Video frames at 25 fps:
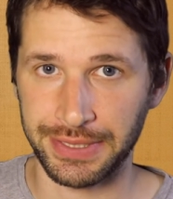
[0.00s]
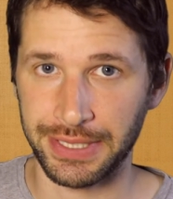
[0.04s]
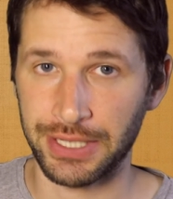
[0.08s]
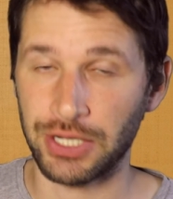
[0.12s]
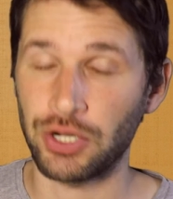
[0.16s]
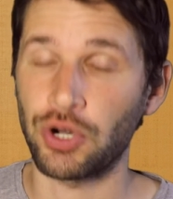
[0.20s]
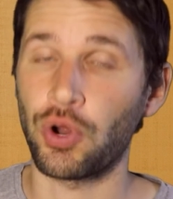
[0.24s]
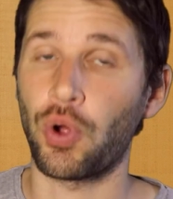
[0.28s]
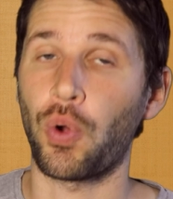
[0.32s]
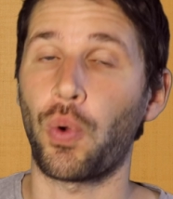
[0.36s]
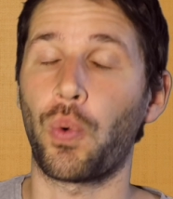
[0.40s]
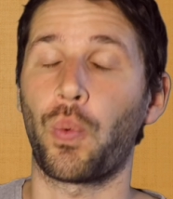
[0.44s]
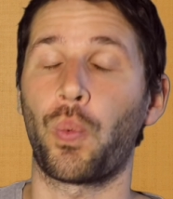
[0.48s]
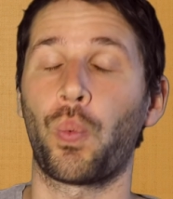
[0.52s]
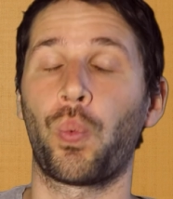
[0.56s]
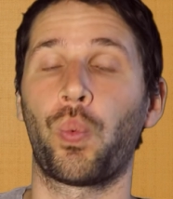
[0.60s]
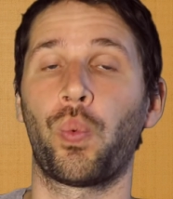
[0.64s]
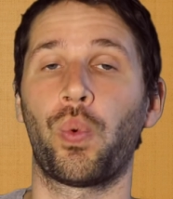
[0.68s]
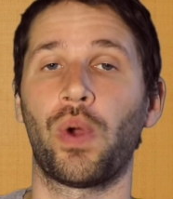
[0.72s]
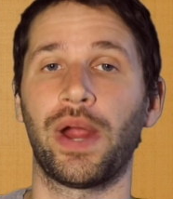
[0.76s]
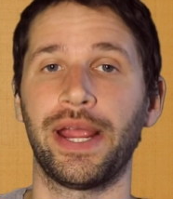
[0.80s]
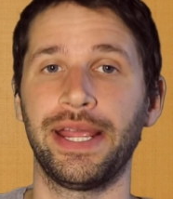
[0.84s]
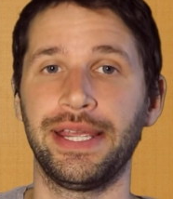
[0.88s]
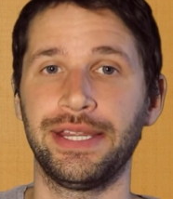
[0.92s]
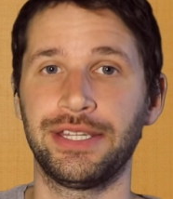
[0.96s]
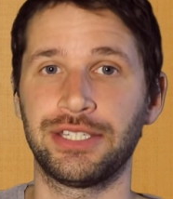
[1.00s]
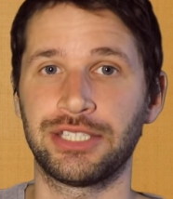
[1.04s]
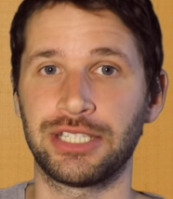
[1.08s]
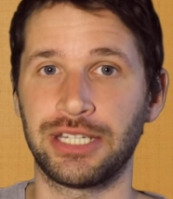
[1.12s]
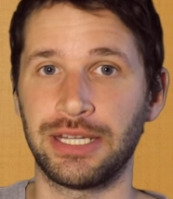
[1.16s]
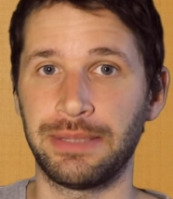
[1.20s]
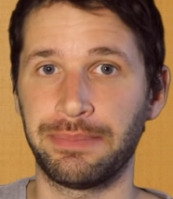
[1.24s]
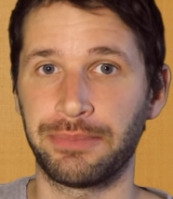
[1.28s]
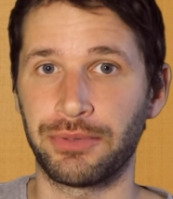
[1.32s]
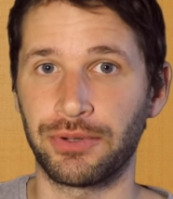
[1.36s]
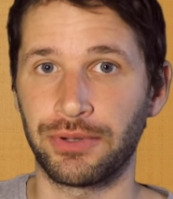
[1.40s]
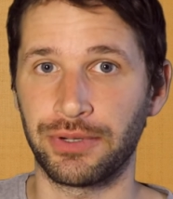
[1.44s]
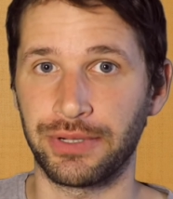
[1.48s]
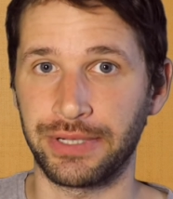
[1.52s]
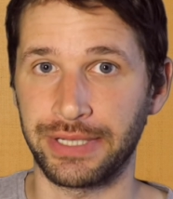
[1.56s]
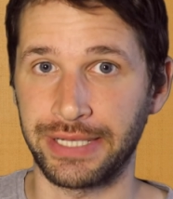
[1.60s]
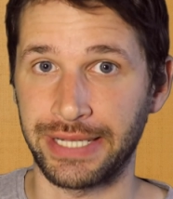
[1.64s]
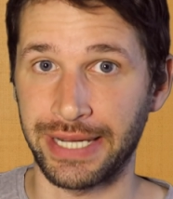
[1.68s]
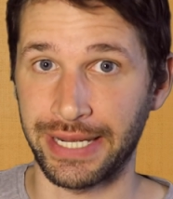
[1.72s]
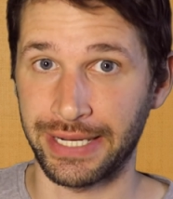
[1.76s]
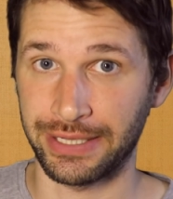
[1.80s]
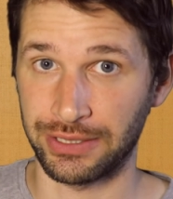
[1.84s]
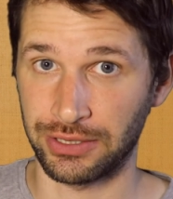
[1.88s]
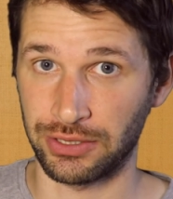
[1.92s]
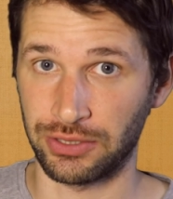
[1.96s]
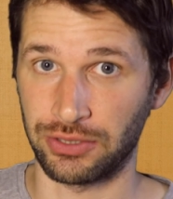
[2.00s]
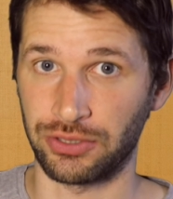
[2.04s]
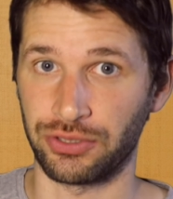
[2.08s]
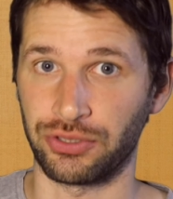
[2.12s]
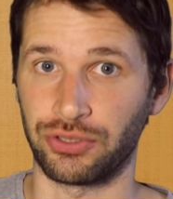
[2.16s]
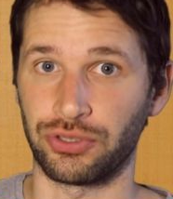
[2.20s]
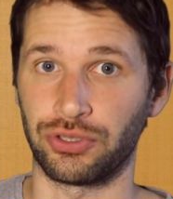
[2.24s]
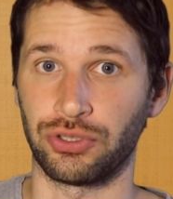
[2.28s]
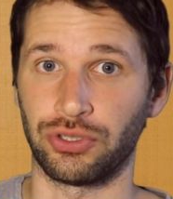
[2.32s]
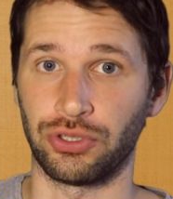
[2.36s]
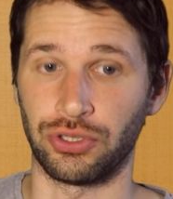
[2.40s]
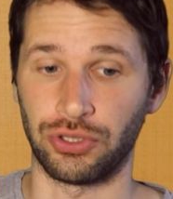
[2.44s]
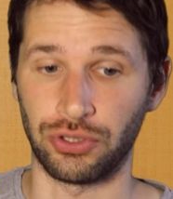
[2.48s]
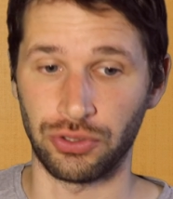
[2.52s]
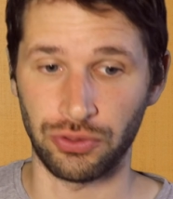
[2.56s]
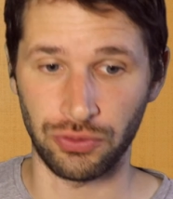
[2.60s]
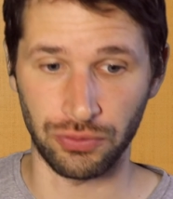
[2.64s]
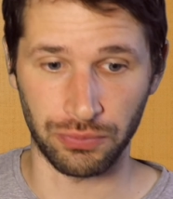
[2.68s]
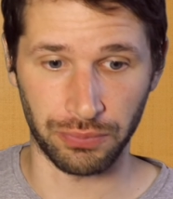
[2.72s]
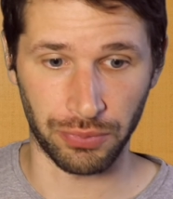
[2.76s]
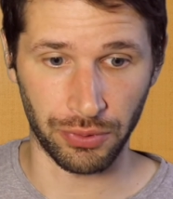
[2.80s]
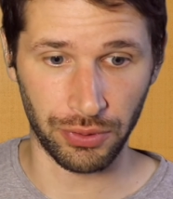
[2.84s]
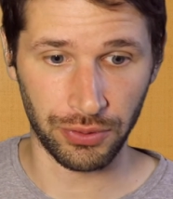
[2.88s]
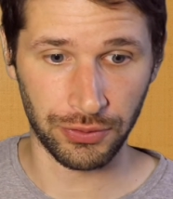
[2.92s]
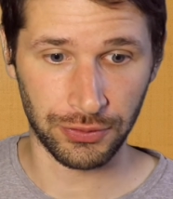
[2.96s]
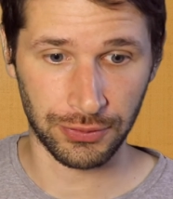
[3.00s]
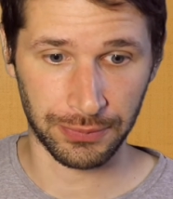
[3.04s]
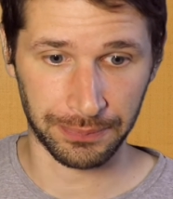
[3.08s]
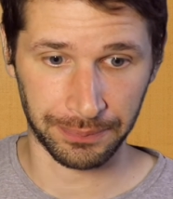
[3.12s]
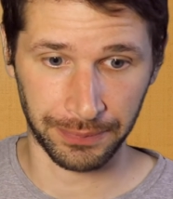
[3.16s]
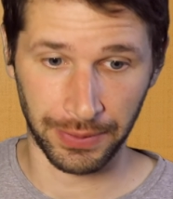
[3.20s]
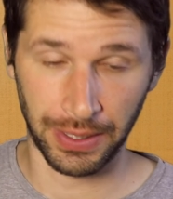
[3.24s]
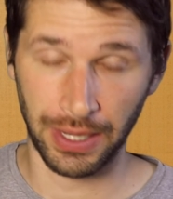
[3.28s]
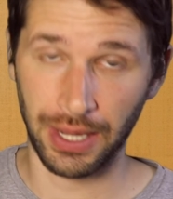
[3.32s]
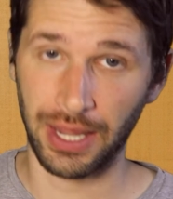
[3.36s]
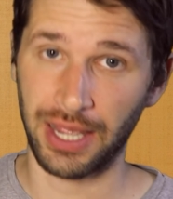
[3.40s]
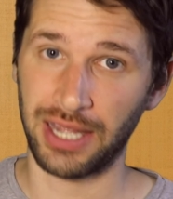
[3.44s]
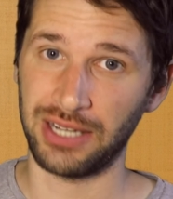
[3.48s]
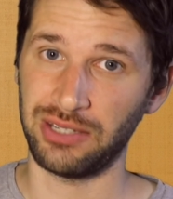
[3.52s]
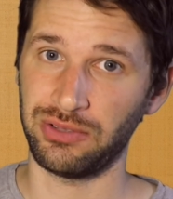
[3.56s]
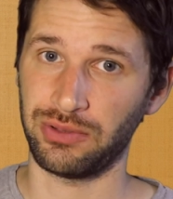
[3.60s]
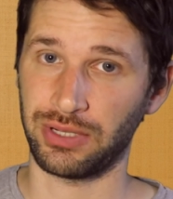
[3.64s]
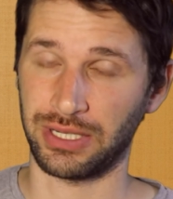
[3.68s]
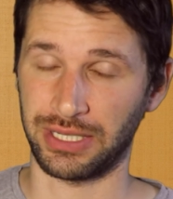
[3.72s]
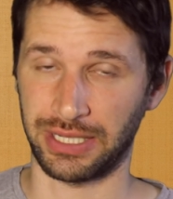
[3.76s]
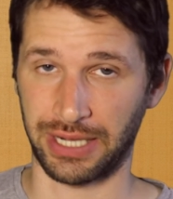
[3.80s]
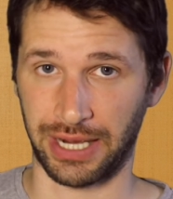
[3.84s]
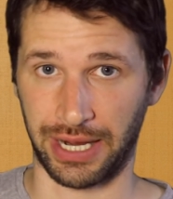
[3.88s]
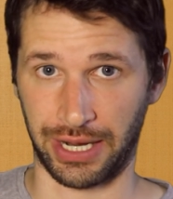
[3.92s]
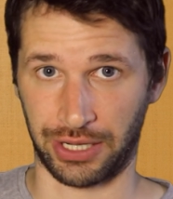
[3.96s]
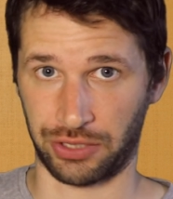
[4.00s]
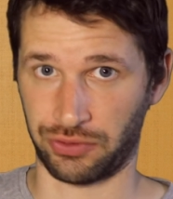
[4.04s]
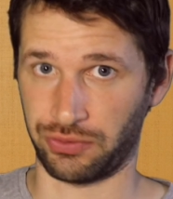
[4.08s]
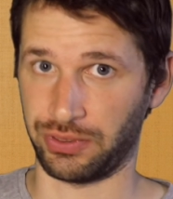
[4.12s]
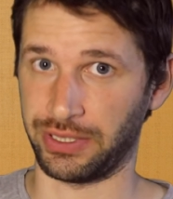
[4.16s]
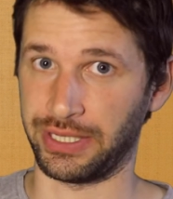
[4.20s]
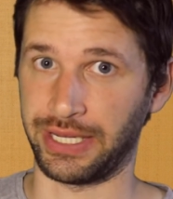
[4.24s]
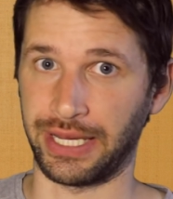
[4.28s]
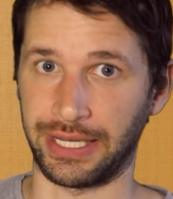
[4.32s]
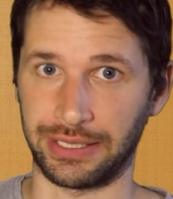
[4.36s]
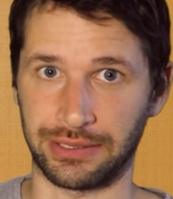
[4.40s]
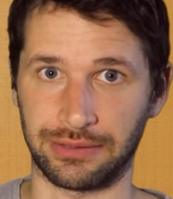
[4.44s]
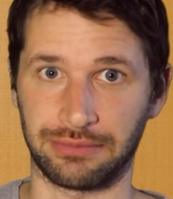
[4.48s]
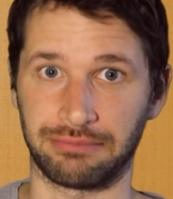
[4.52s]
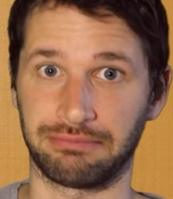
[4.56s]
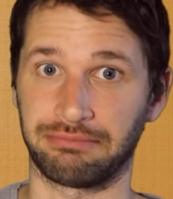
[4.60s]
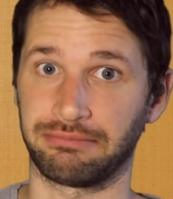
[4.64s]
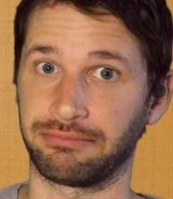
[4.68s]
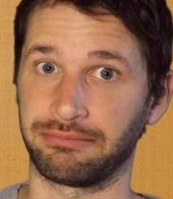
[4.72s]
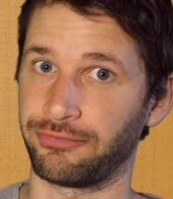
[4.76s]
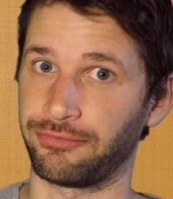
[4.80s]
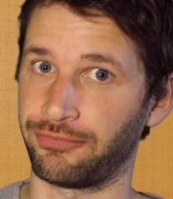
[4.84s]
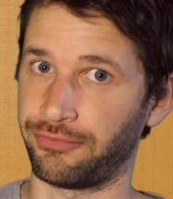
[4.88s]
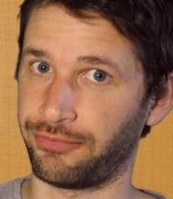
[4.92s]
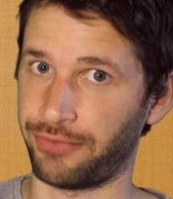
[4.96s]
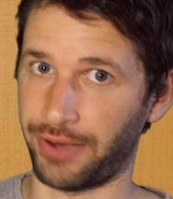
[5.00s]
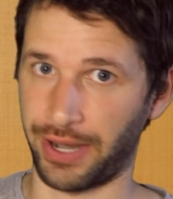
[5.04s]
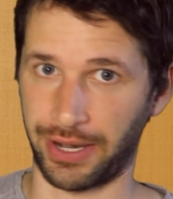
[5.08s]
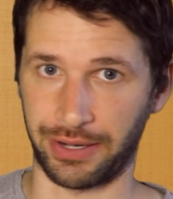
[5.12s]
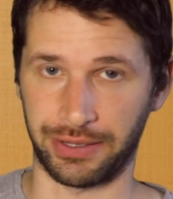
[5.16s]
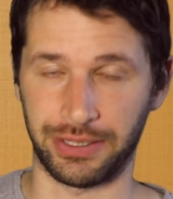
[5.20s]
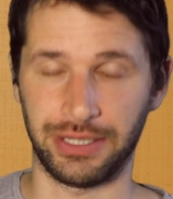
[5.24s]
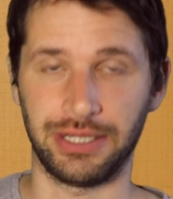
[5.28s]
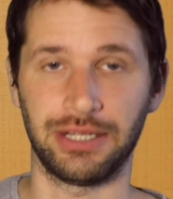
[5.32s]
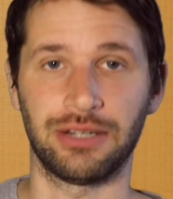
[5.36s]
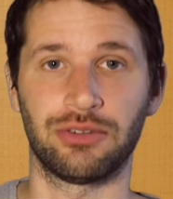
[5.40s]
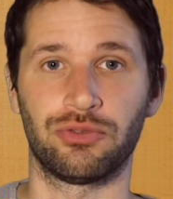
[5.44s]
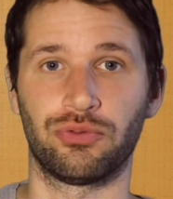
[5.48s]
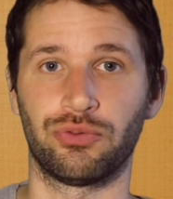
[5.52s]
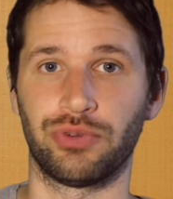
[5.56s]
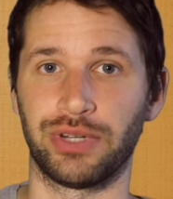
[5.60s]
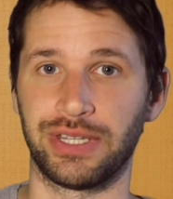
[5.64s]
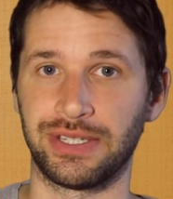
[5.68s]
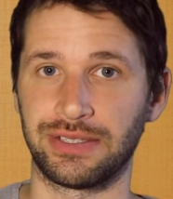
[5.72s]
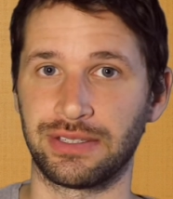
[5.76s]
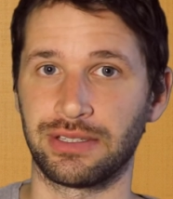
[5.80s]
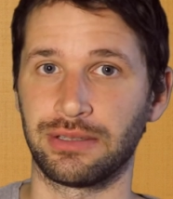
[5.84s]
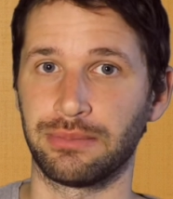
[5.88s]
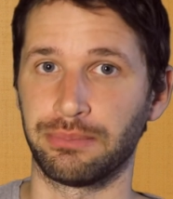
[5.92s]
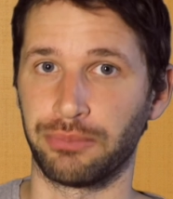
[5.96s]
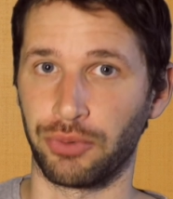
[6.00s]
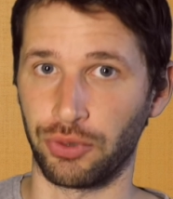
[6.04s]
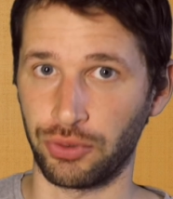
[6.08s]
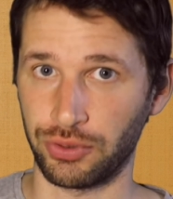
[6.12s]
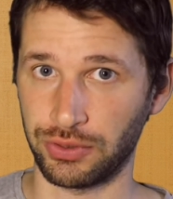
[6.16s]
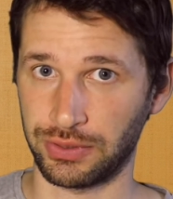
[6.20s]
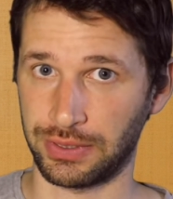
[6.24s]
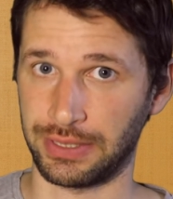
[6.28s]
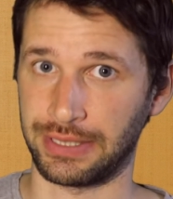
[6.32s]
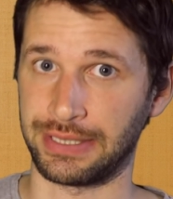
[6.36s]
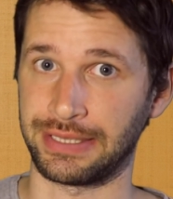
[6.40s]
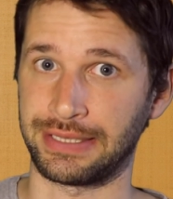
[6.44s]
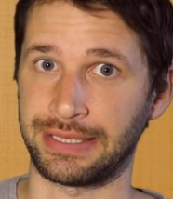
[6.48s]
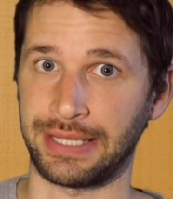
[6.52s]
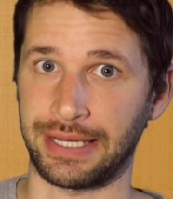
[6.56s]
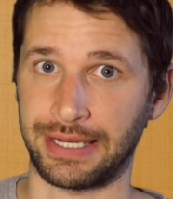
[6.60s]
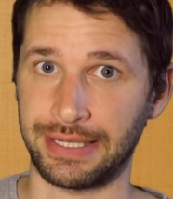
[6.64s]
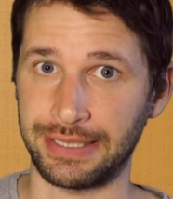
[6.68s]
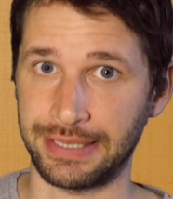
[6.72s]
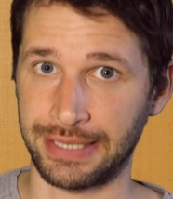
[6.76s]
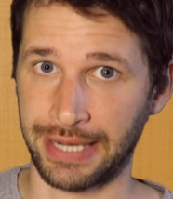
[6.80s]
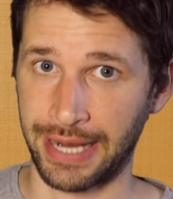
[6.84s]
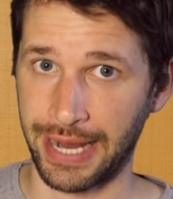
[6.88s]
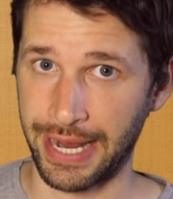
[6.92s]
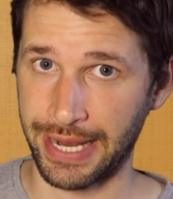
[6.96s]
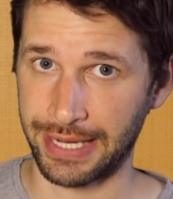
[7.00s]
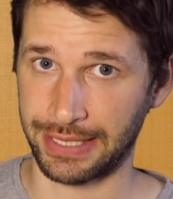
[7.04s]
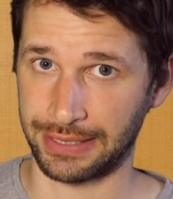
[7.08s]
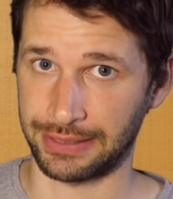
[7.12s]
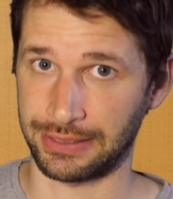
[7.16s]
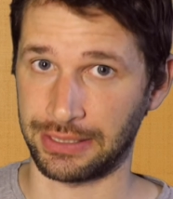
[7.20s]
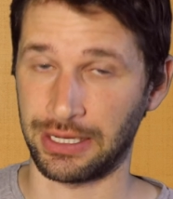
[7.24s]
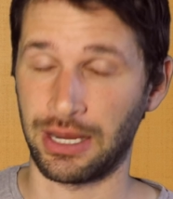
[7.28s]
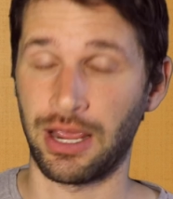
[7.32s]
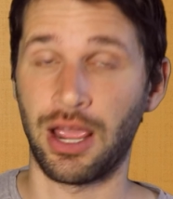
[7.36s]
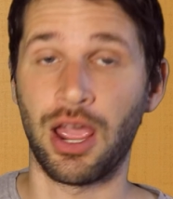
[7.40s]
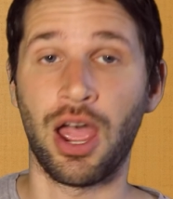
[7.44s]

They're way cheaper than new books and you can actually get very recent books second-hand.